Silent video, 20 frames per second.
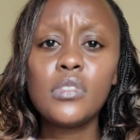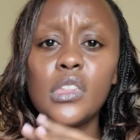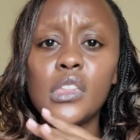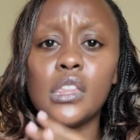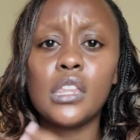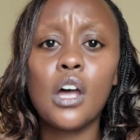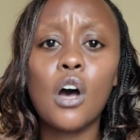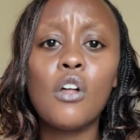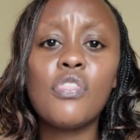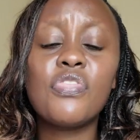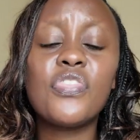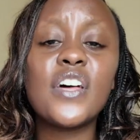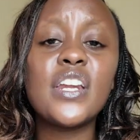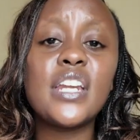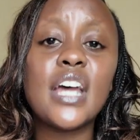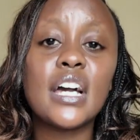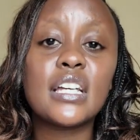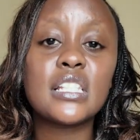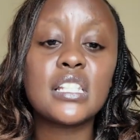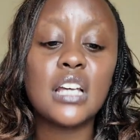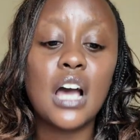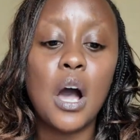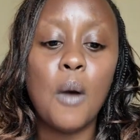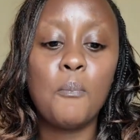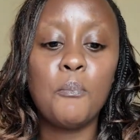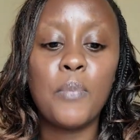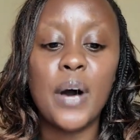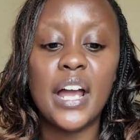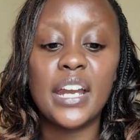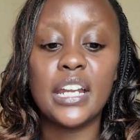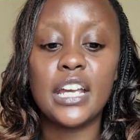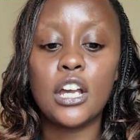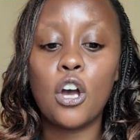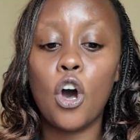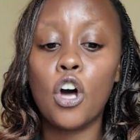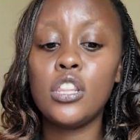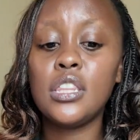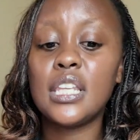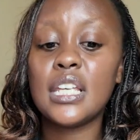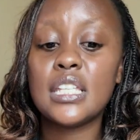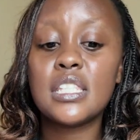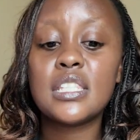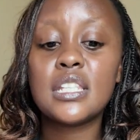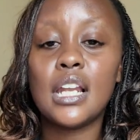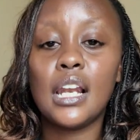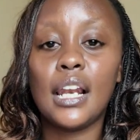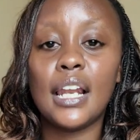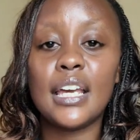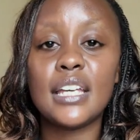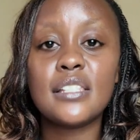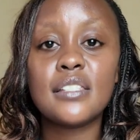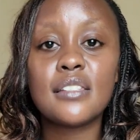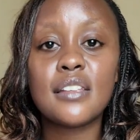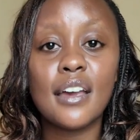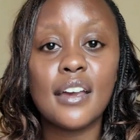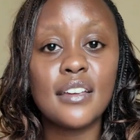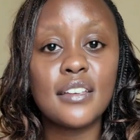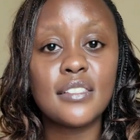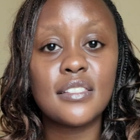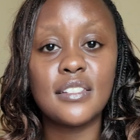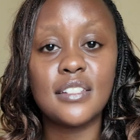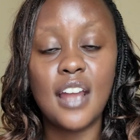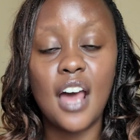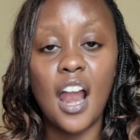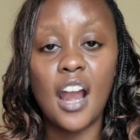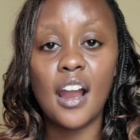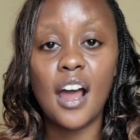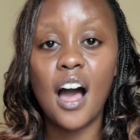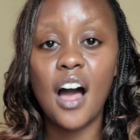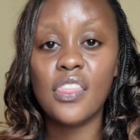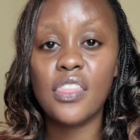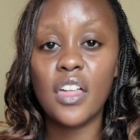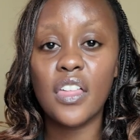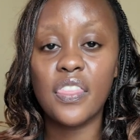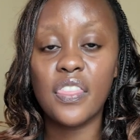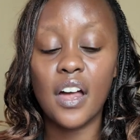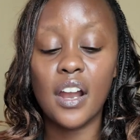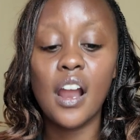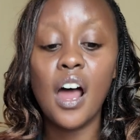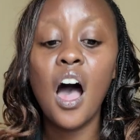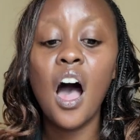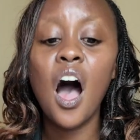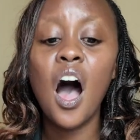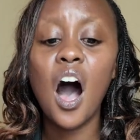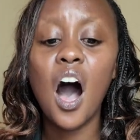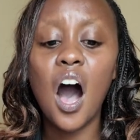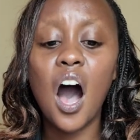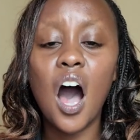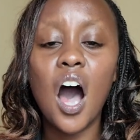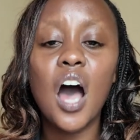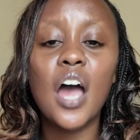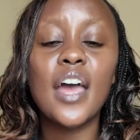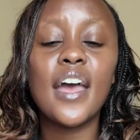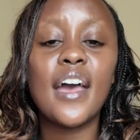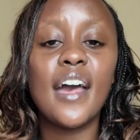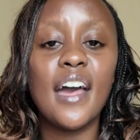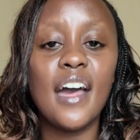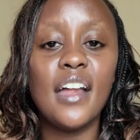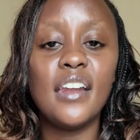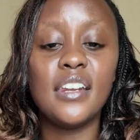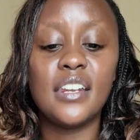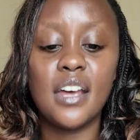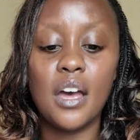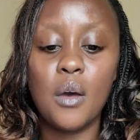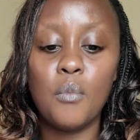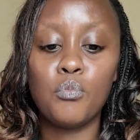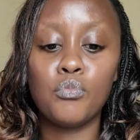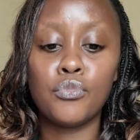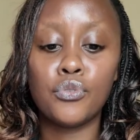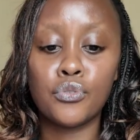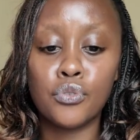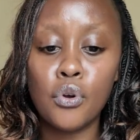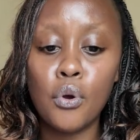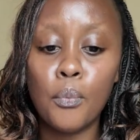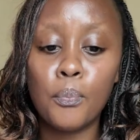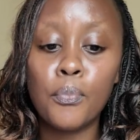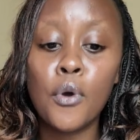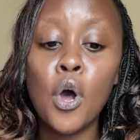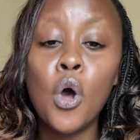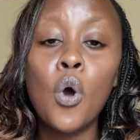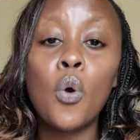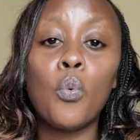Now, the next company on this list is none other than I&M Group,